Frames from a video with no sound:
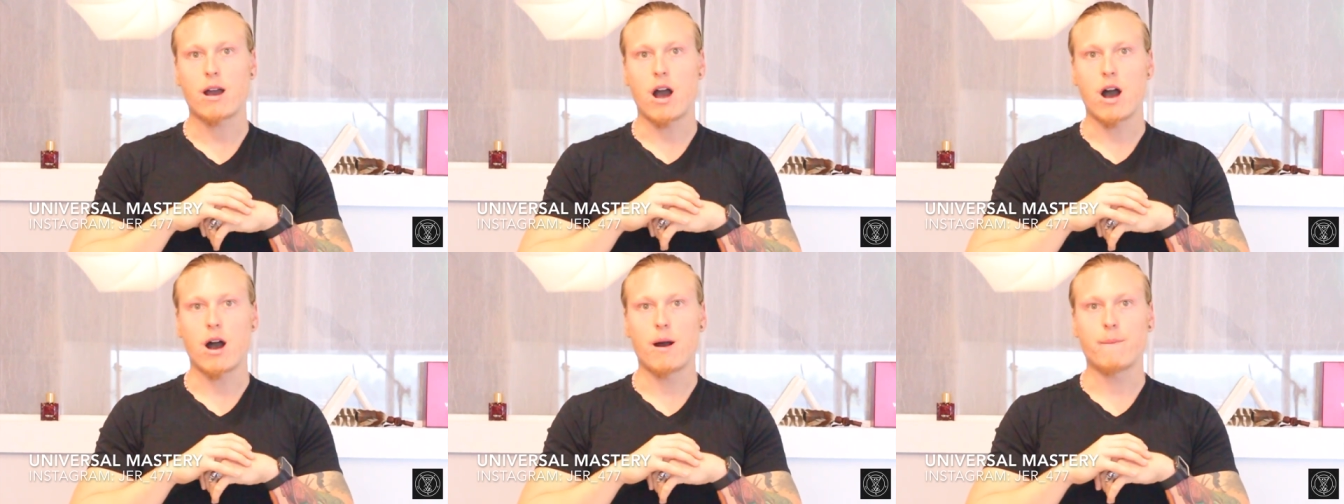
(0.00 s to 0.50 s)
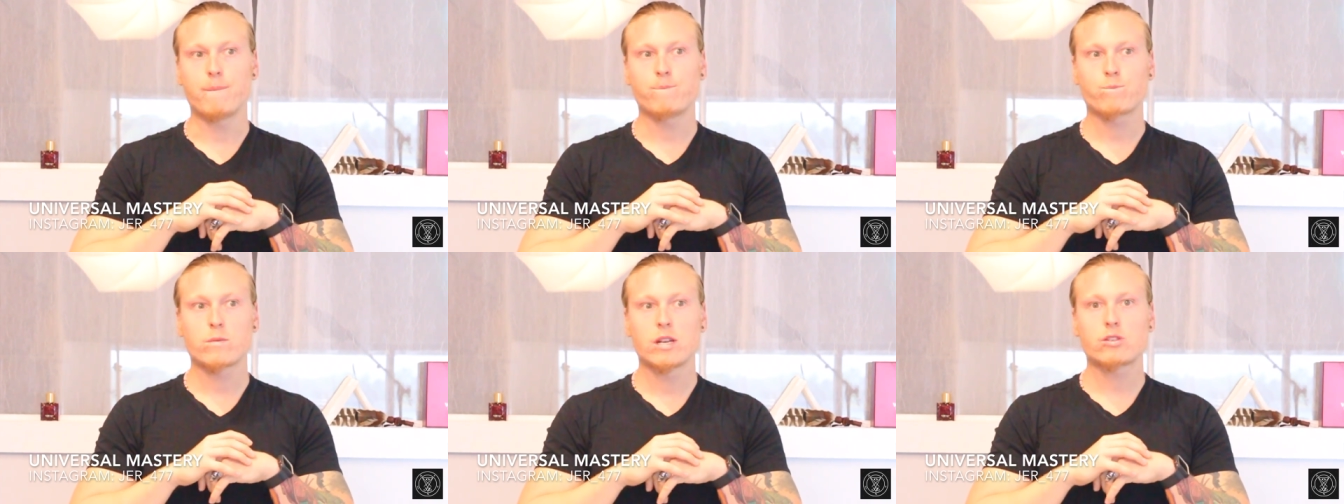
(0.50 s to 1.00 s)

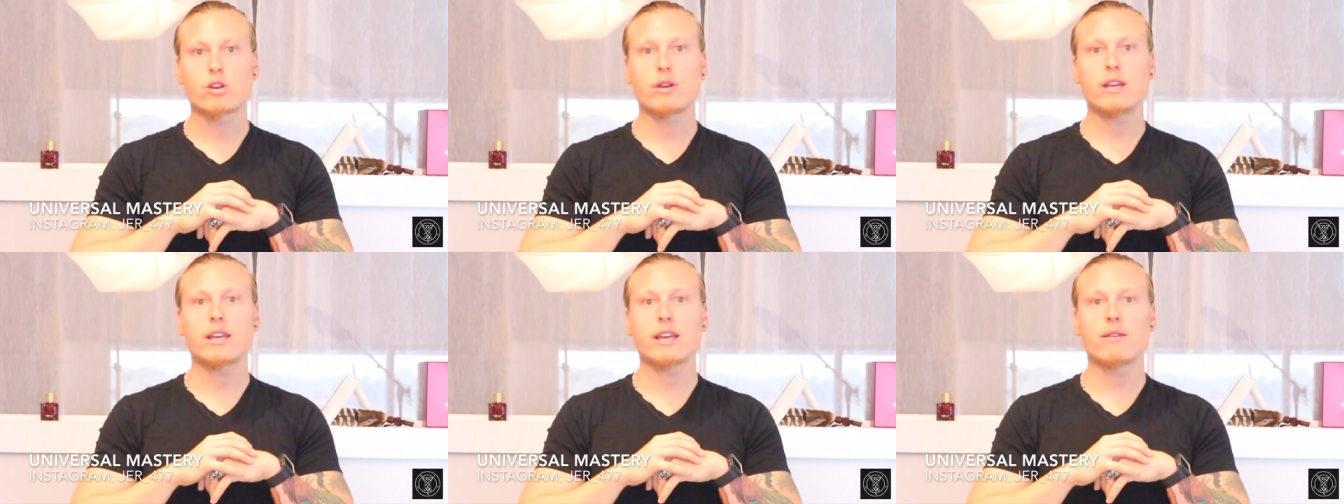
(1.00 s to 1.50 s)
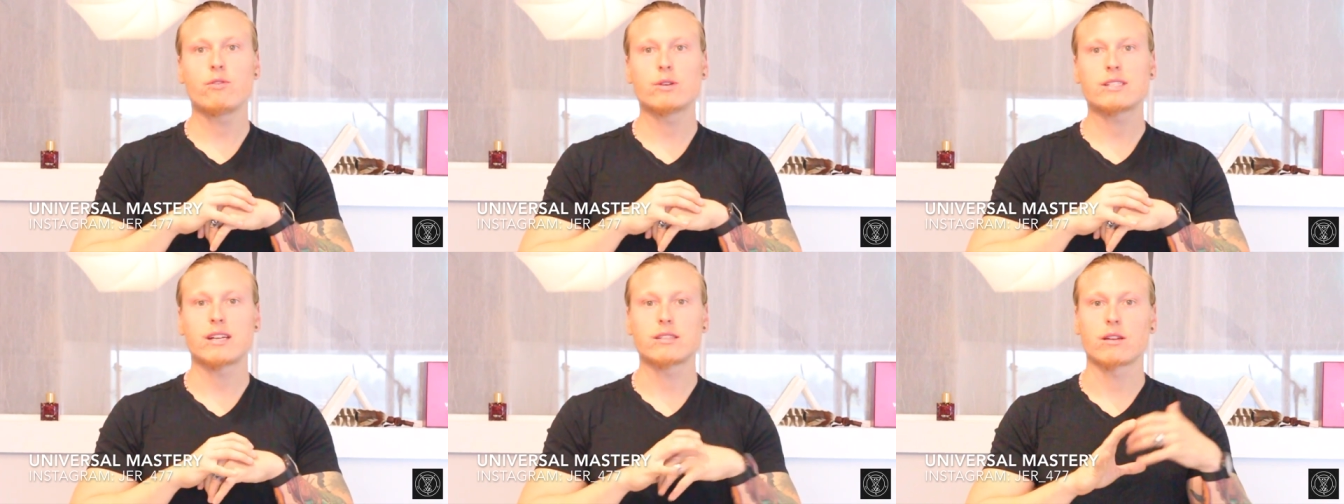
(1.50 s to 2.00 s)
Um, so he can give you
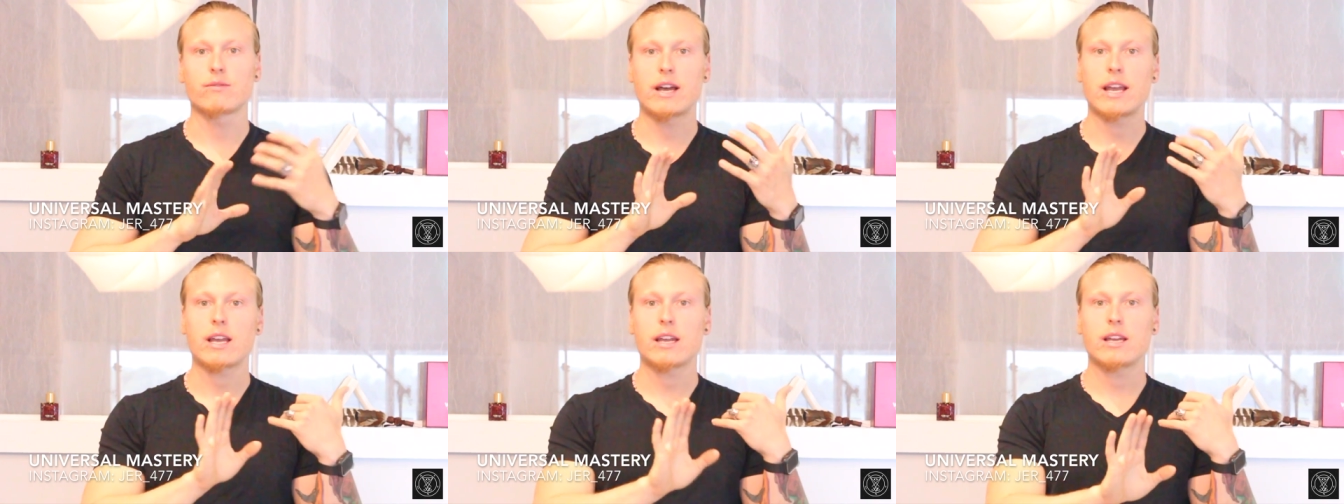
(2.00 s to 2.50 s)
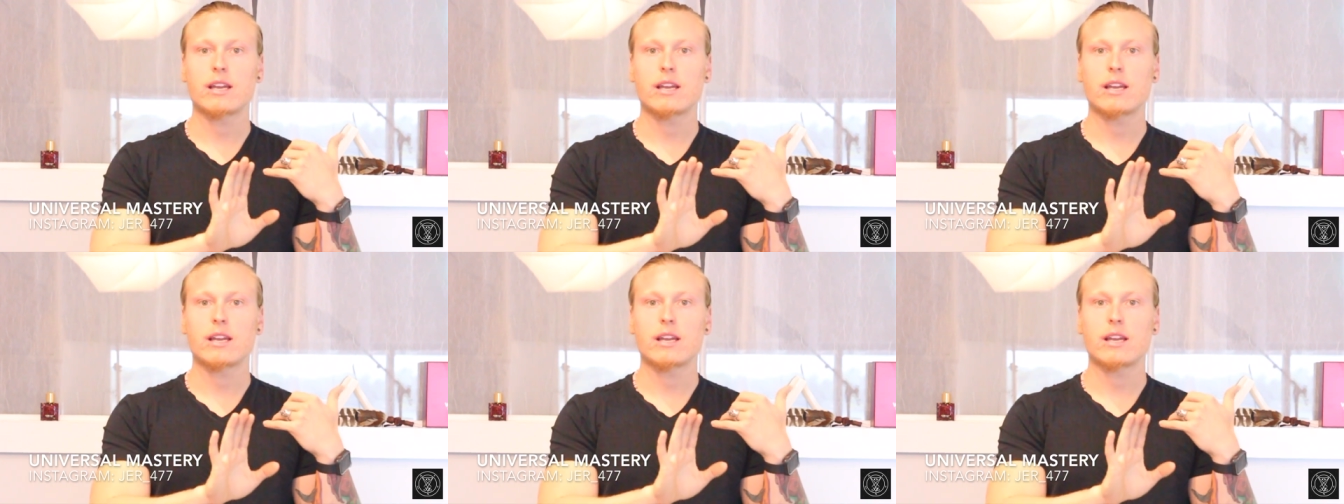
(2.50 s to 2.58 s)
a sense of like